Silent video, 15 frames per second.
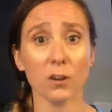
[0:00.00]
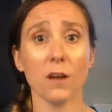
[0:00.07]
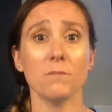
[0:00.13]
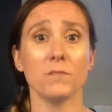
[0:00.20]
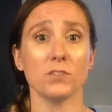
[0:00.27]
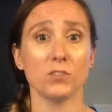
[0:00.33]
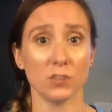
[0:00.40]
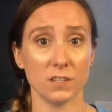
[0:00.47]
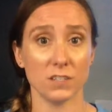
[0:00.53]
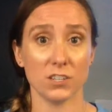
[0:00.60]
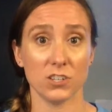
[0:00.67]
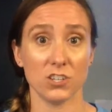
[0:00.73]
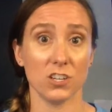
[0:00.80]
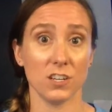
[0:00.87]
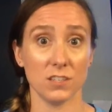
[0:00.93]
this
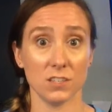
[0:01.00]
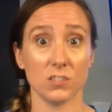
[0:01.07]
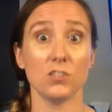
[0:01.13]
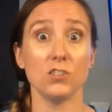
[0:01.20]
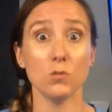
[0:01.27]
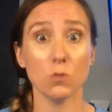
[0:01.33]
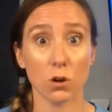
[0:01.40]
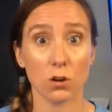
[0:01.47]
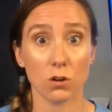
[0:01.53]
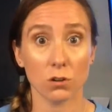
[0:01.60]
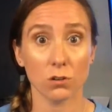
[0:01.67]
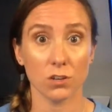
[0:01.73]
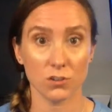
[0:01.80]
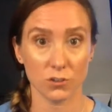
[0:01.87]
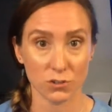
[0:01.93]
transition and this new hurdle
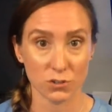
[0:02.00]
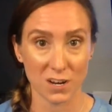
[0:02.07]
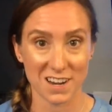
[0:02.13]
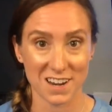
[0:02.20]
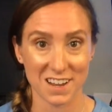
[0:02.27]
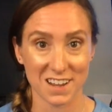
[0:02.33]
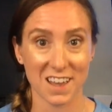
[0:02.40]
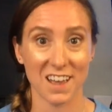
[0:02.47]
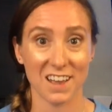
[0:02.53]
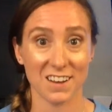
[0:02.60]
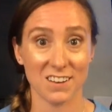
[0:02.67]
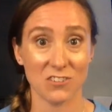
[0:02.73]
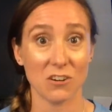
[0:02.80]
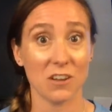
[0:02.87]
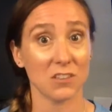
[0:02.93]
in your training and
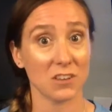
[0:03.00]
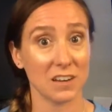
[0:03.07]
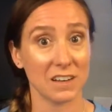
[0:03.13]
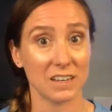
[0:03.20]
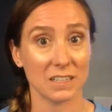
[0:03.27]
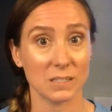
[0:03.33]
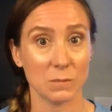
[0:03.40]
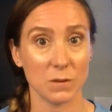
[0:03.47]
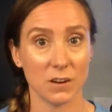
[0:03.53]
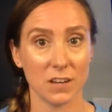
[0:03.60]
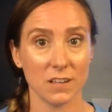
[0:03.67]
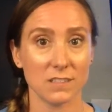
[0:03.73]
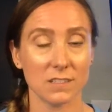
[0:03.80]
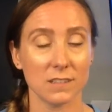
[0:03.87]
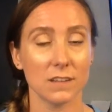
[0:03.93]
your athletic
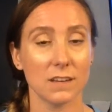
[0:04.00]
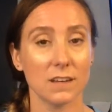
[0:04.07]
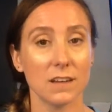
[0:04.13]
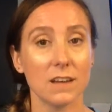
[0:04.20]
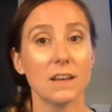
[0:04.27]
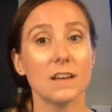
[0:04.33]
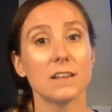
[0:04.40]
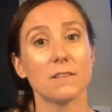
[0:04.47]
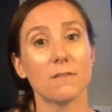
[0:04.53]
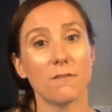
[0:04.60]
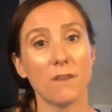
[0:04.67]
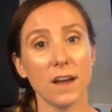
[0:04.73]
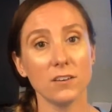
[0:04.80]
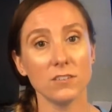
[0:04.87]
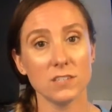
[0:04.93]
experience. The
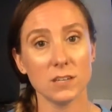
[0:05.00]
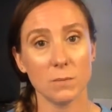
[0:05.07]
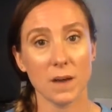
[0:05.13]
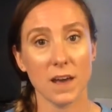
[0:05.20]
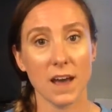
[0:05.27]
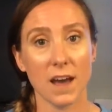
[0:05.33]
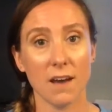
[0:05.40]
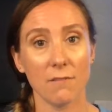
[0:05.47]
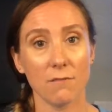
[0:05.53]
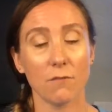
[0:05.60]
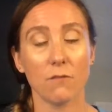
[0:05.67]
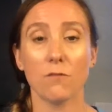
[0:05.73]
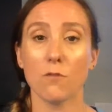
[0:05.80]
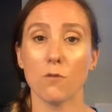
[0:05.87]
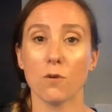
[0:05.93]
final tip I have
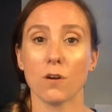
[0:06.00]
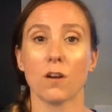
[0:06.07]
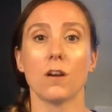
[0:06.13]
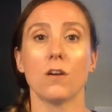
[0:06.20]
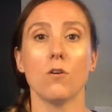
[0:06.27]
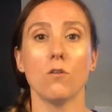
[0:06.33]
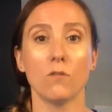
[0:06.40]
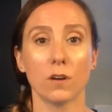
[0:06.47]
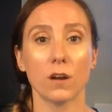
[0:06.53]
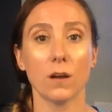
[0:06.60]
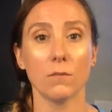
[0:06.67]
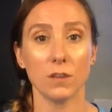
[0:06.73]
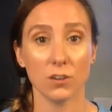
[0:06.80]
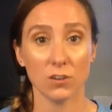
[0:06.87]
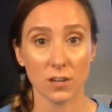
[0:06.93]
for
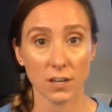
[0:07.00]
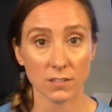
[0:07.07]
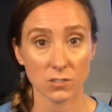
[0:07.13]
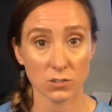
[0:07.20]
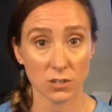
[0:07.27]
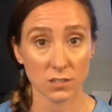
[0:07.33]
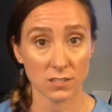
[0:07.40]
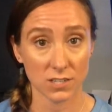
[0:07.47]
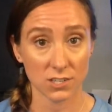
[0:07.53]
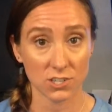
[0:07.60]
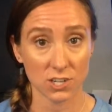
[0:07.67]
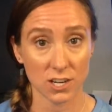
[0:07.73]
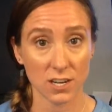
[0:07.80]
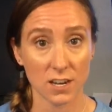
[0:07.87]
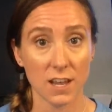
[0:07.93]
overcoming your next
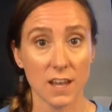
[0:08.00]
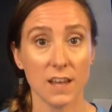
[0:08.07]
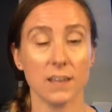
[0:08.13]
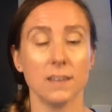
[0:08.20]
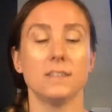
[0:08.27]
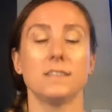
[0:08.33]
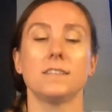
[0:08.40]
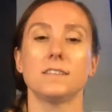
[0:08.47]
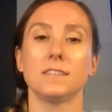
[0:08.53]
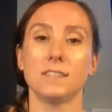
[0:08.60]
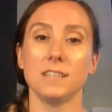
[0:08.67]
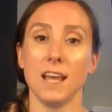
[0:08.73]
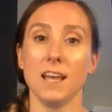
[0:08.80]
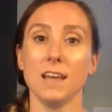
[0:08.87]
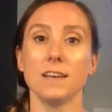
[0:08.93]
transition is just
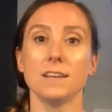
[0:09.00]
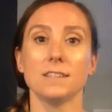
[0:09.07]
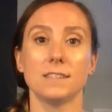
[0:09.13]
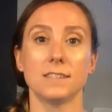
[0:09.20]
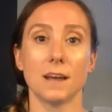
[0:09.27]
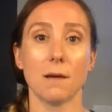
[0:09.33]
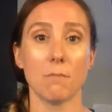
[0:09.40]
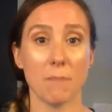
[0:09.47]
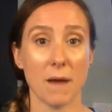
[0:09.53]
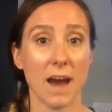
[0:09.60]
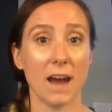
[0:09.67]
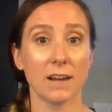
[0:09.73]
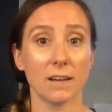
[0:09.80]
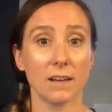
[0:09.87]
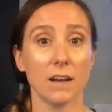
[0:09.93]
take a step
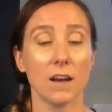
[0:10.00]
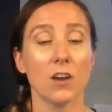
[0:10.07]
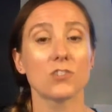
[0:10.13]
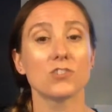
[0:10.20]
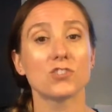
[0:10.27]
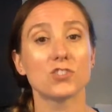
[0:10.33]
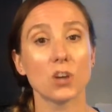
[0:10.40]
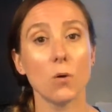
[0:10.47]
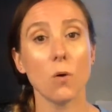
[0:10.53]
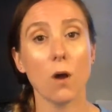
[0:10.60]
back. So